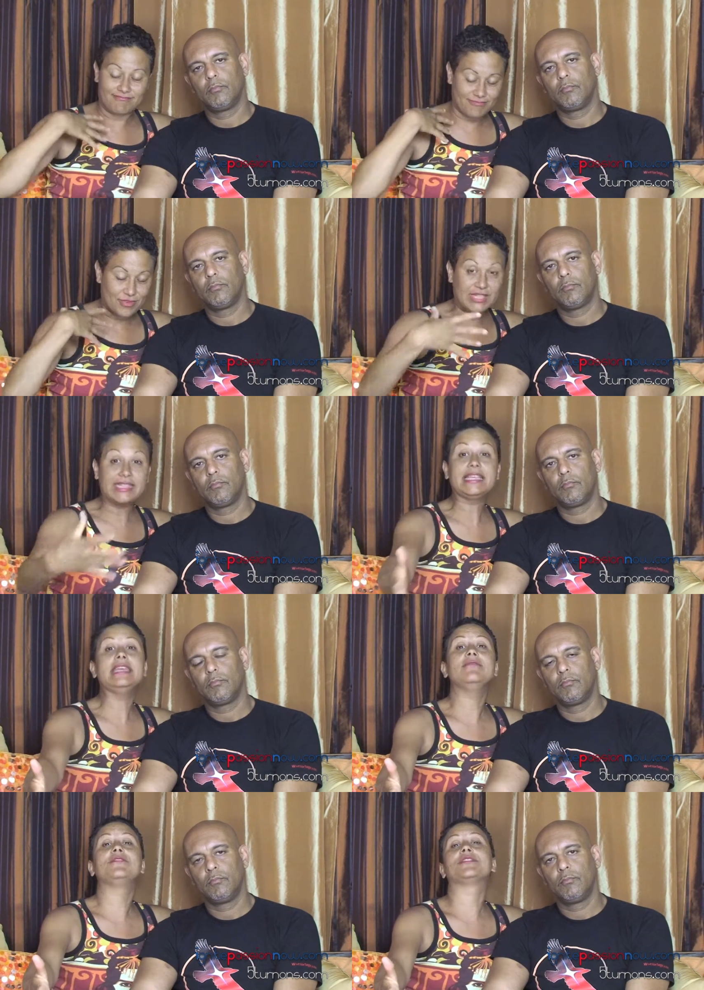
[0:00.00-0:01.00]

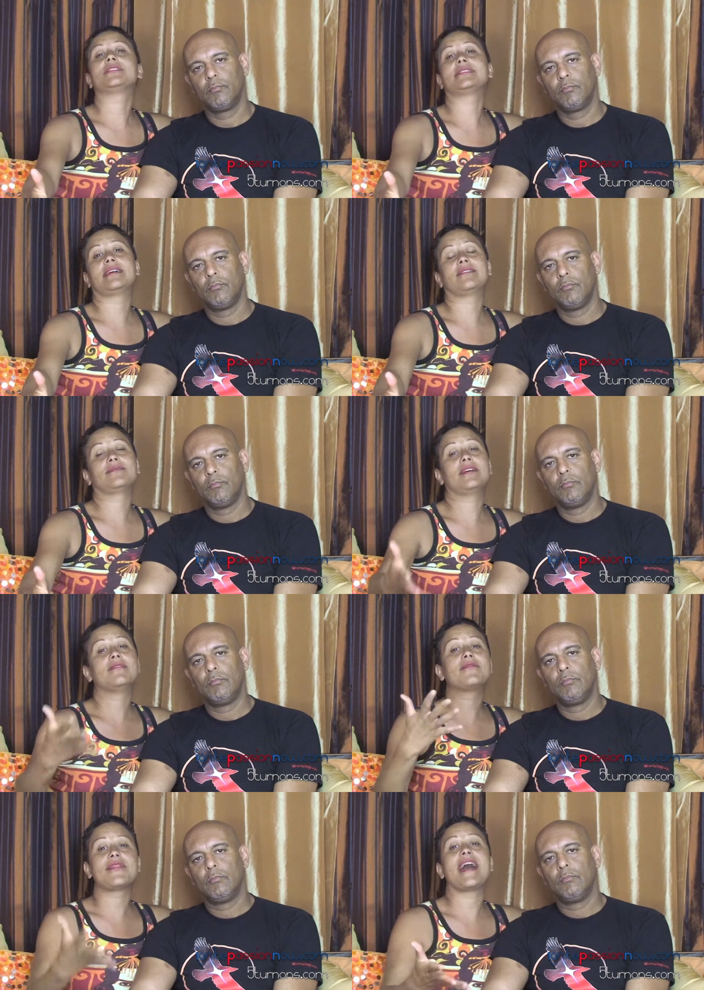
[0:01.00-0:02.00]
Speaker 1: relieve yourself
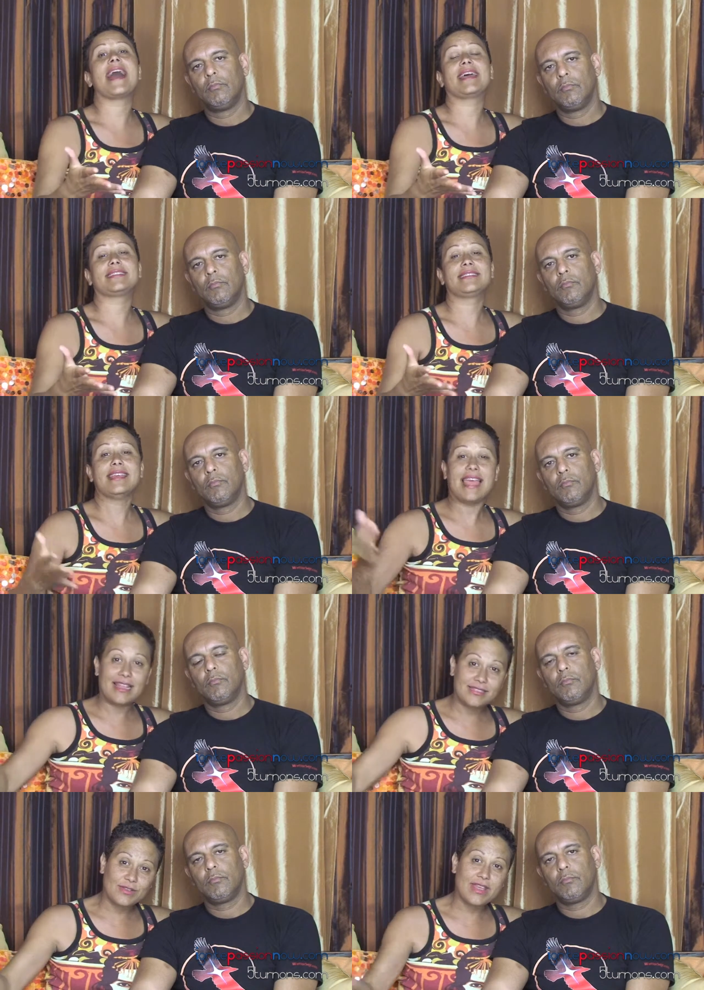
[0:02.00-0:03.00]
of that,
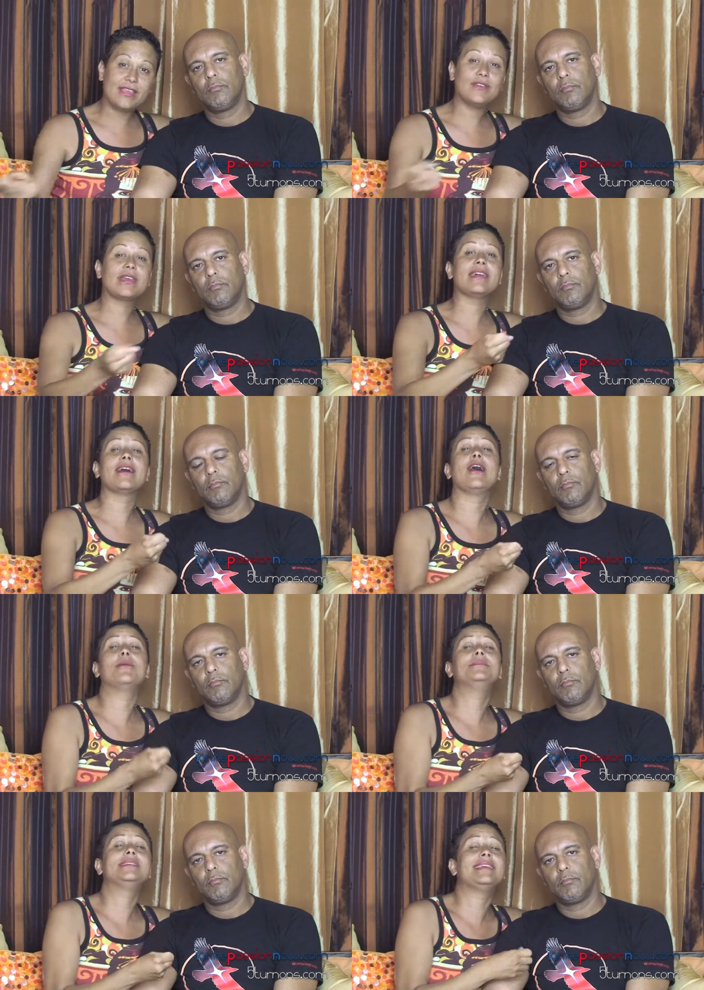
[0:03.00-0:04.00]
and so that you can
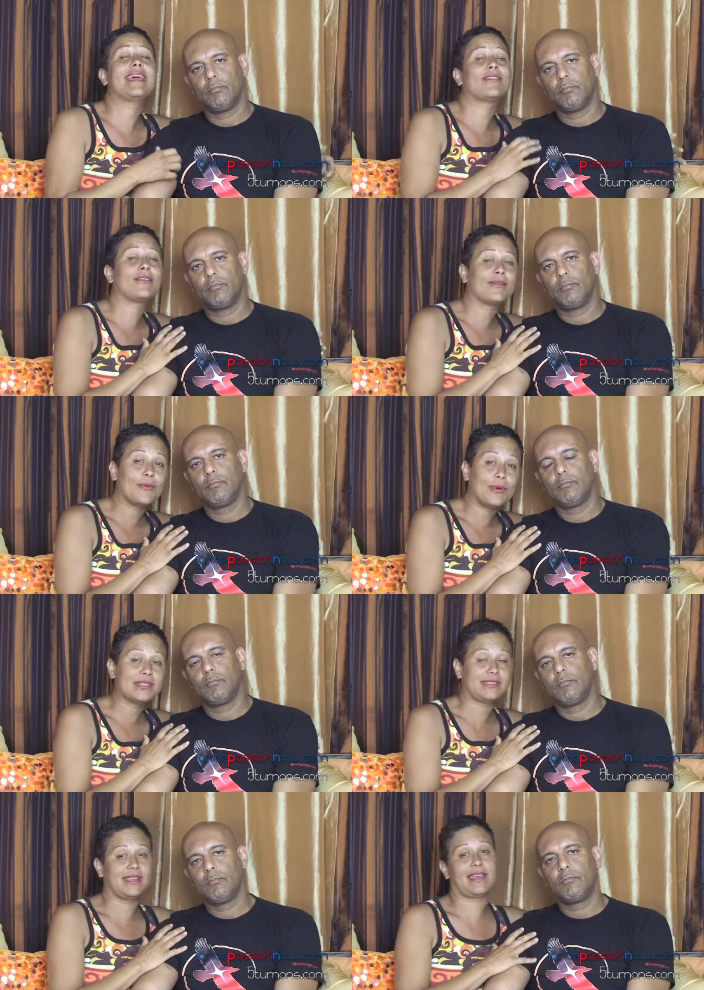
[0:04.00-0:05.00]
come together
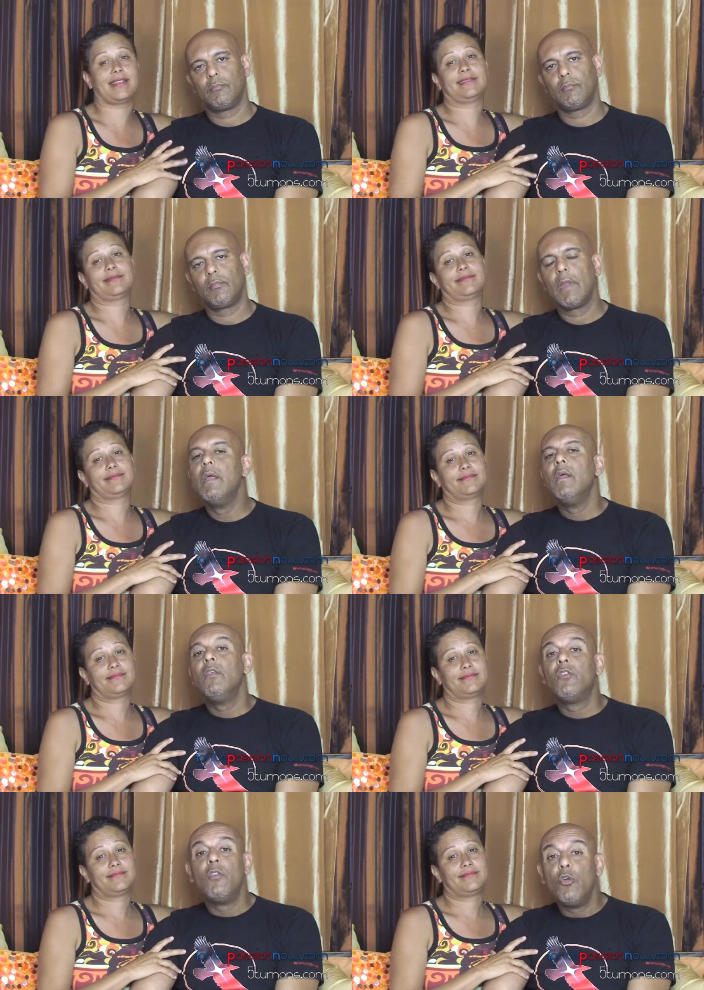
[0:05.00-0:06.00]
once again.
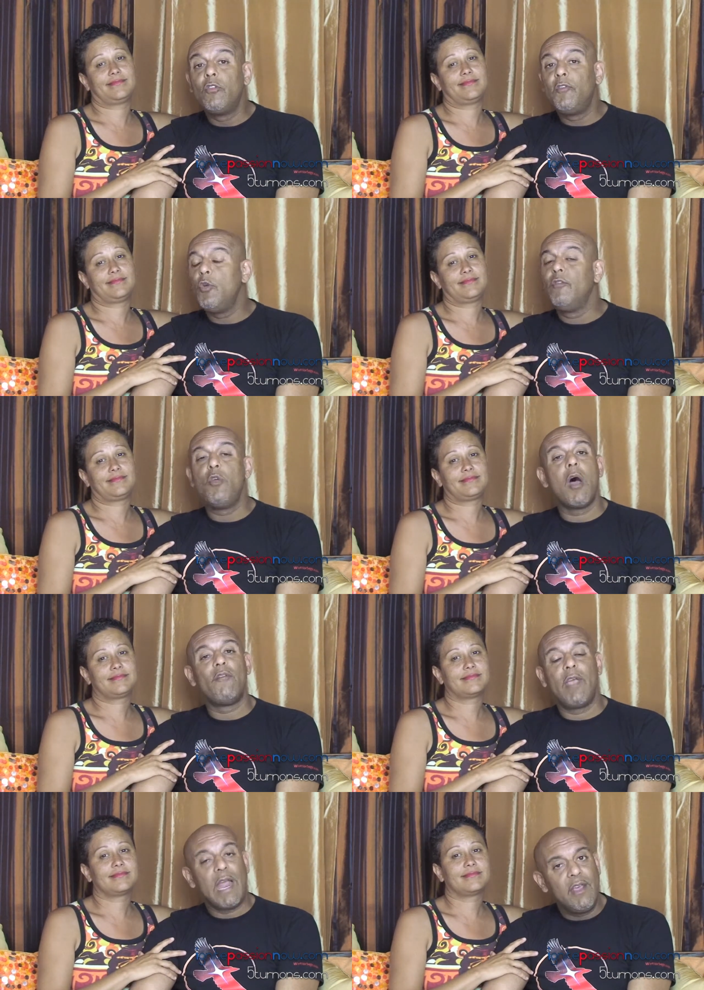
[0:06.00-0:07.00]
Speaker 2: So those of you, if you
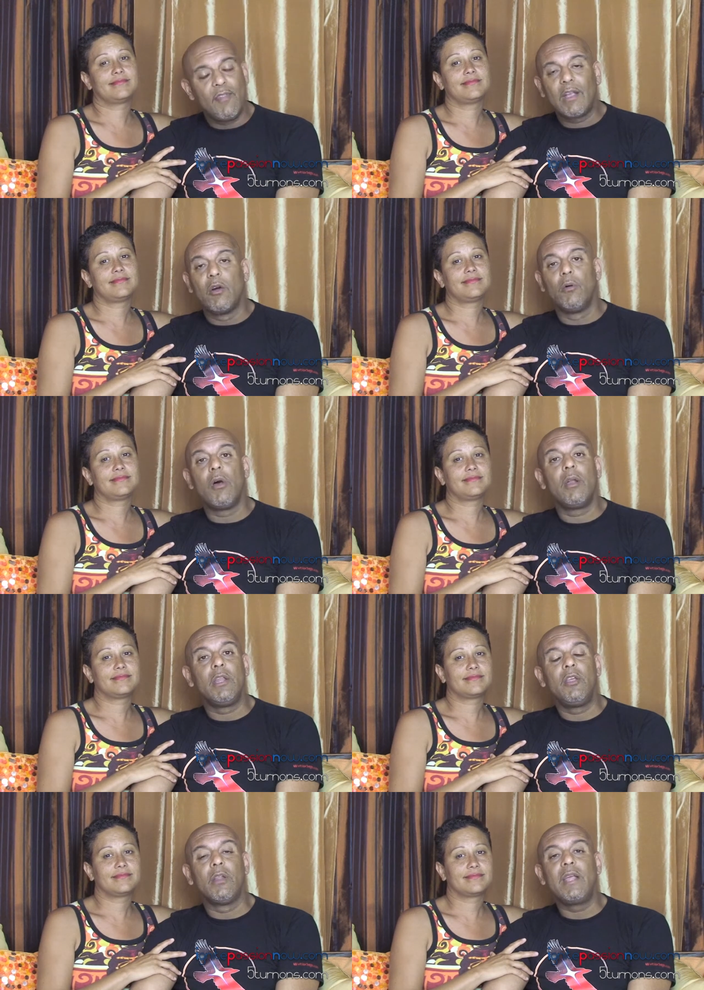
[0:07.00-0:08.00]
have any of that going on
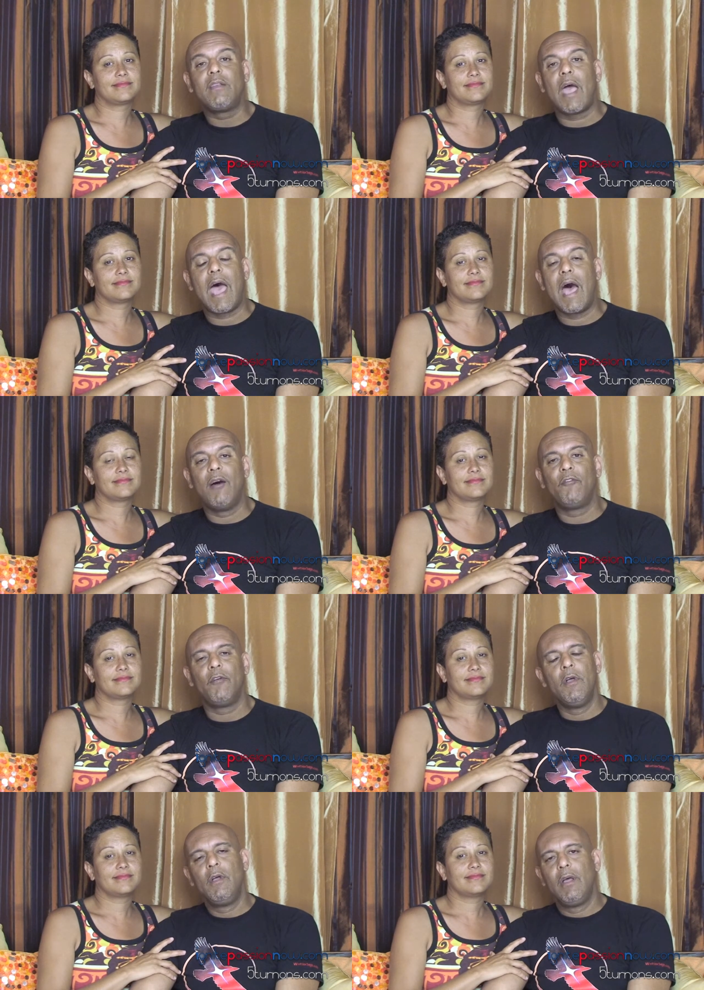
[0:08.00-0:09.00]
and you'd like to have
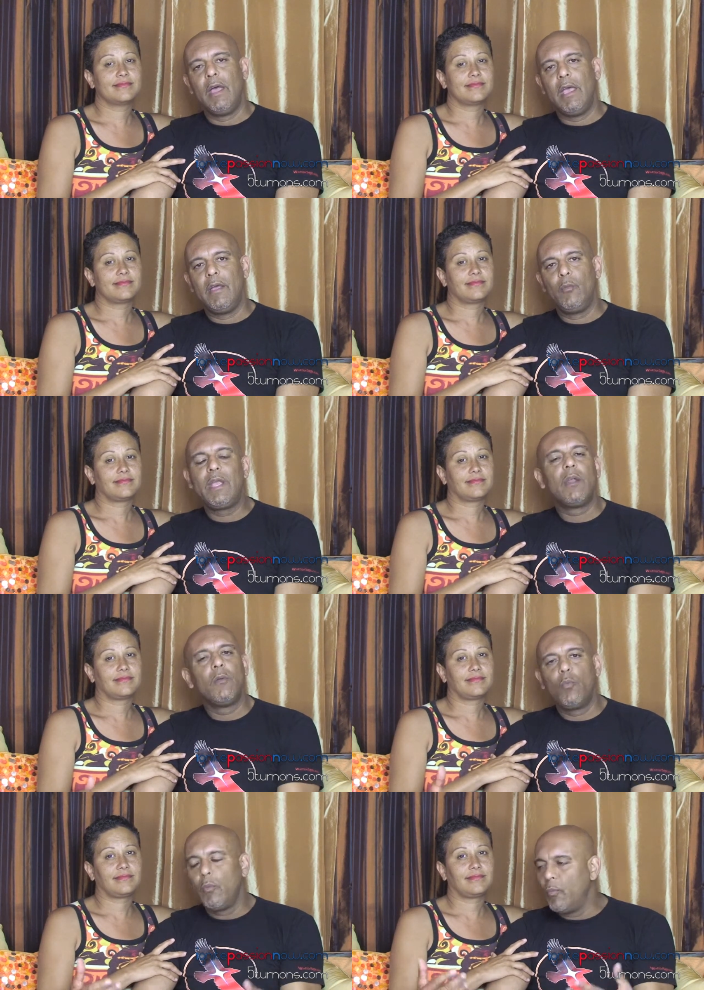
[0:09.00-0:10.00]
a,
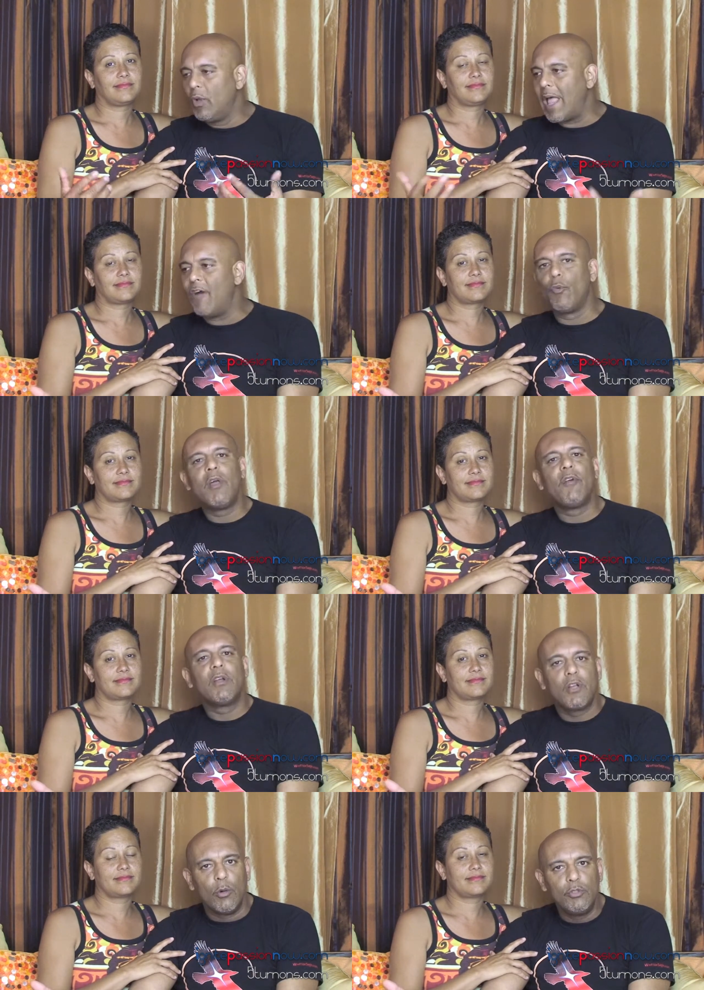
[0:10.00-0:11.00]
we'll have one of our
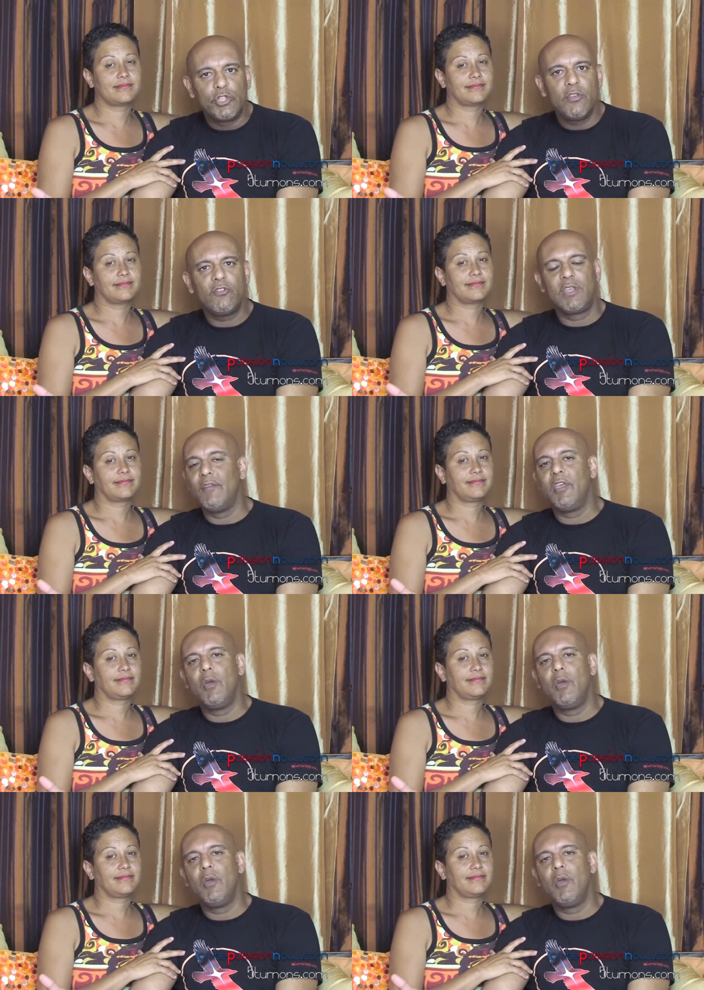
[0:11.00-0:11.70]
coaches give